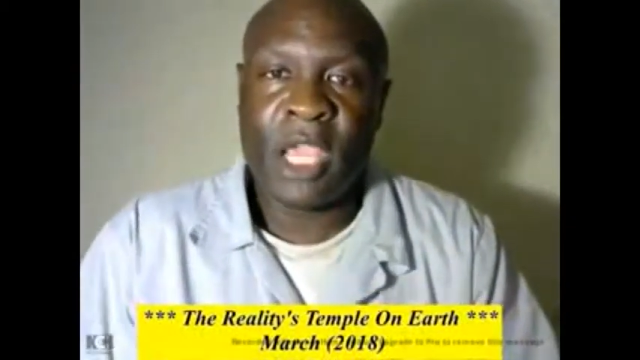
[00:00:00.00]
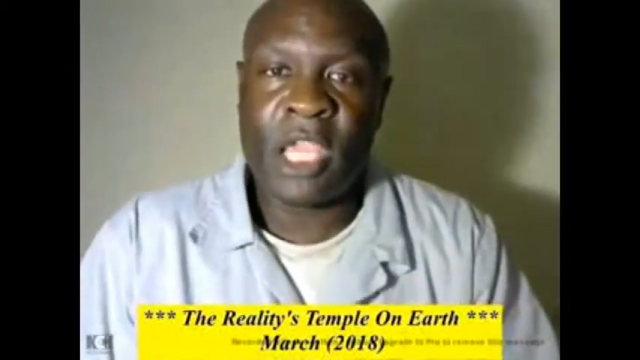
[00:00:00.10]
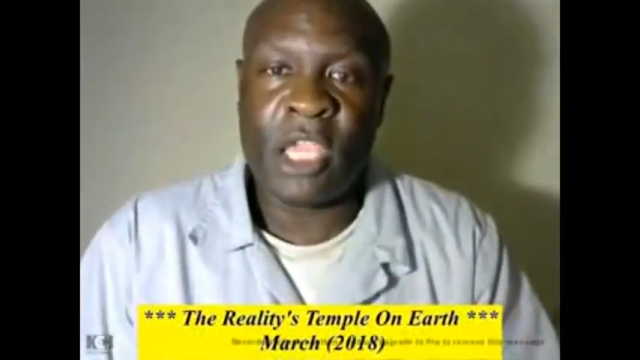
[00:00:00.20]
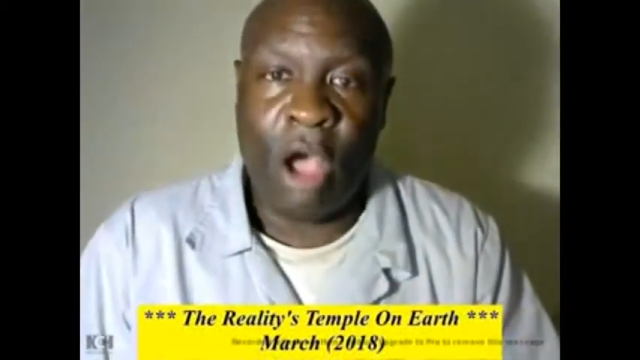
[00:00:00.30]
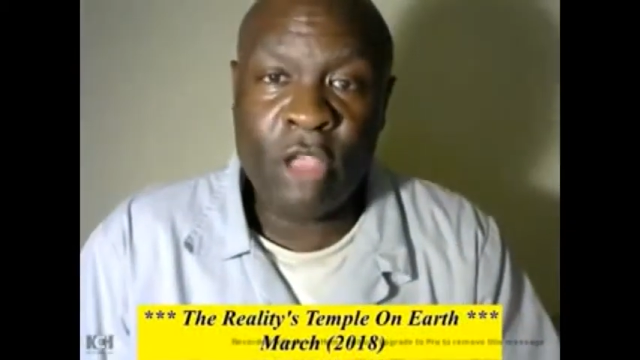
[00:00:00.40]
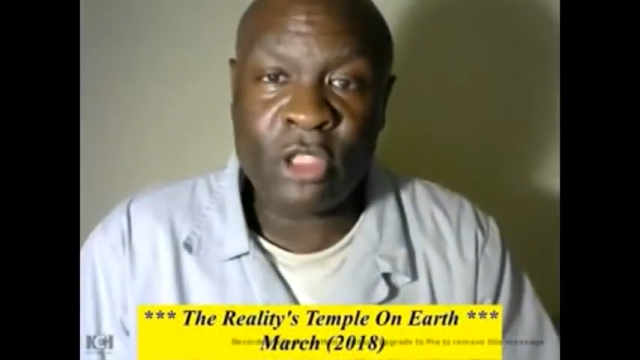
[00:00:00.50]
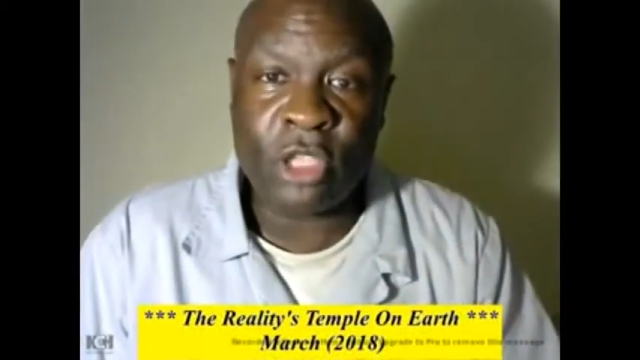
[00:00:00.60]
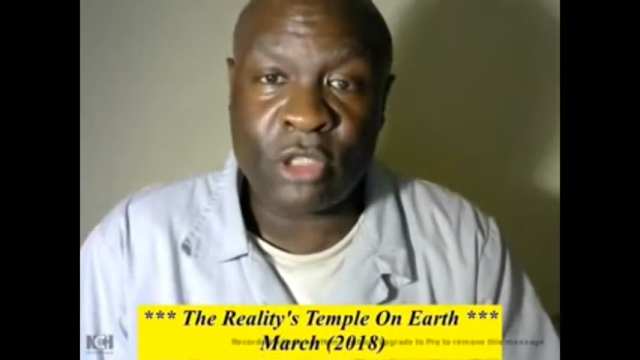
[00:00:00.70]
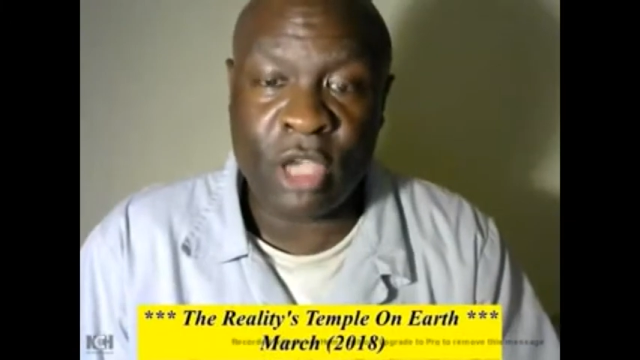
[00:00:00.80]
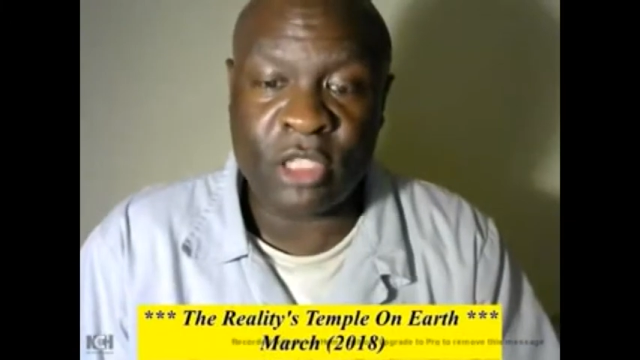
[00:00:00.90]
He
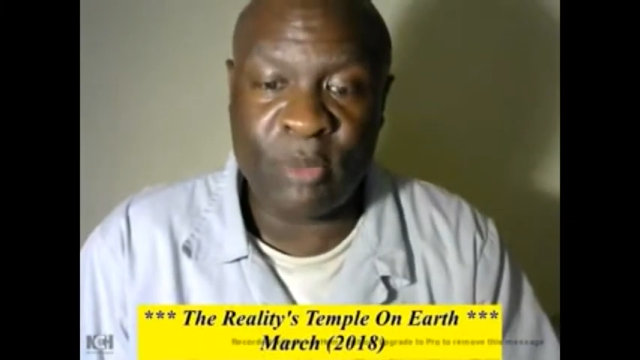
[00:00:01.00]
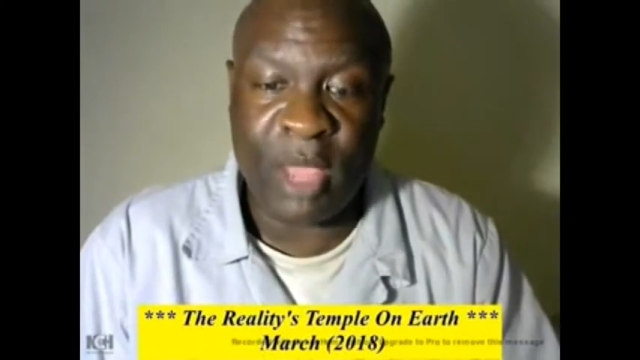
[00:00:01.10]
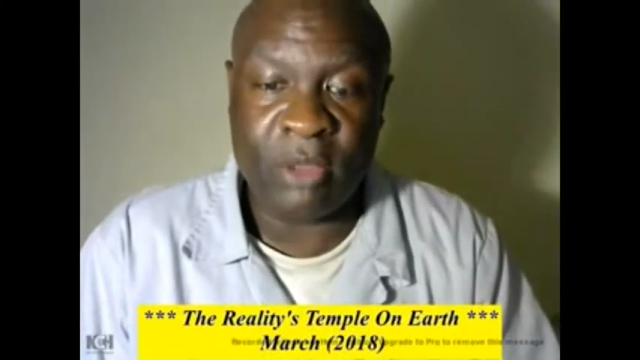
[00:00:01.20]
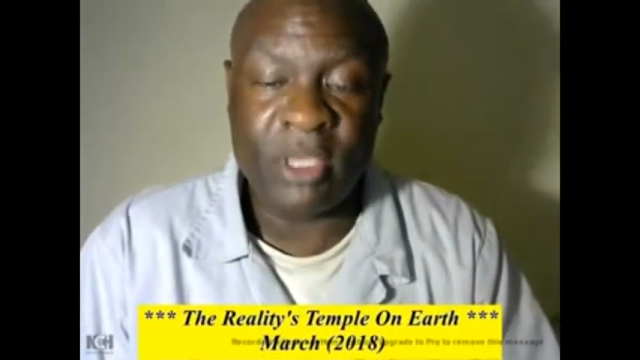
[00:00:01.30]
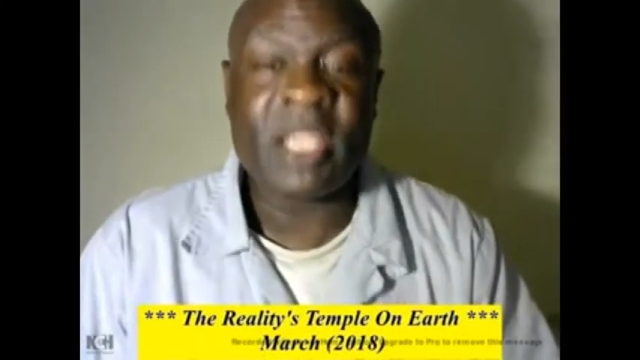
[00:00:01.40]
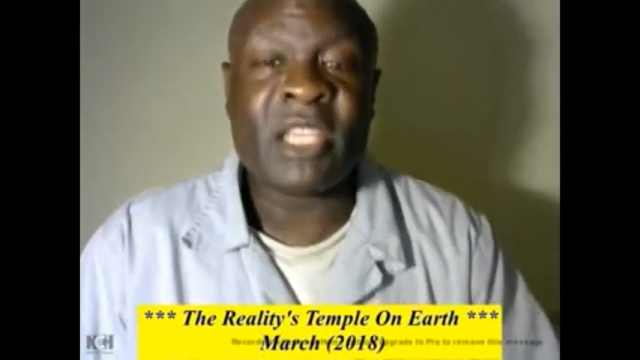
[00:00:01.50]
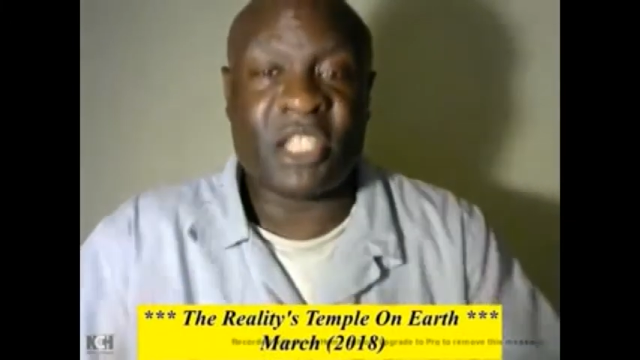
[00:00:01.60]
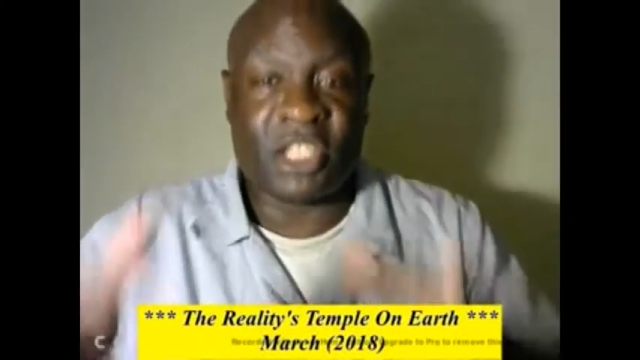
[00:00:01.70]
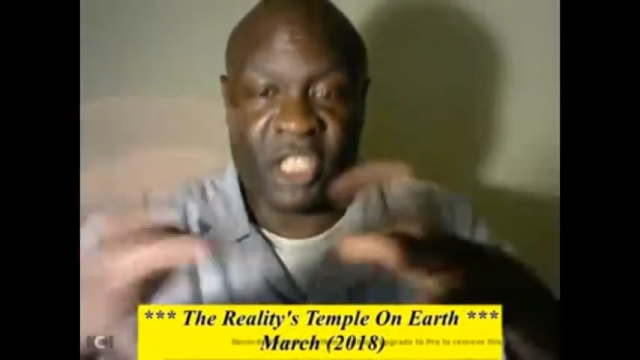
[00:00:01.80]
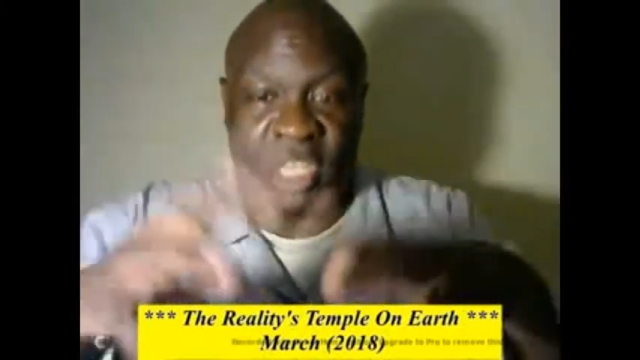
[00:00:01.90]
also talks about
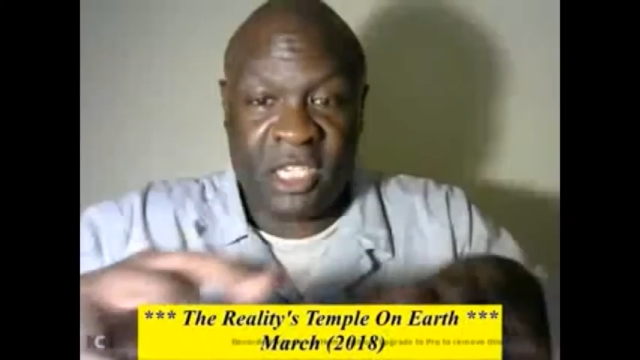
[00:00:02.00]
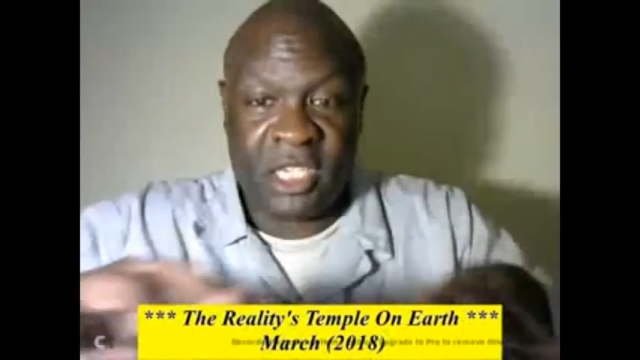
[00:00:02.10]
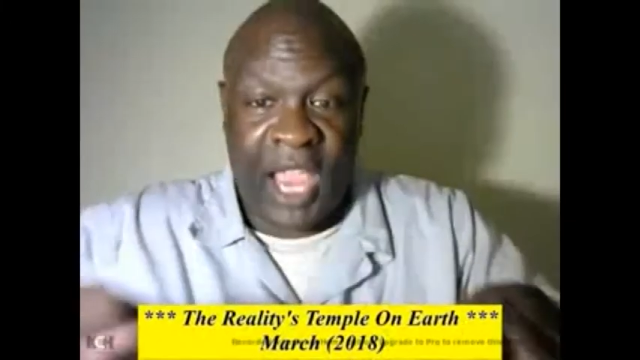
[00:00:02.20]
sitting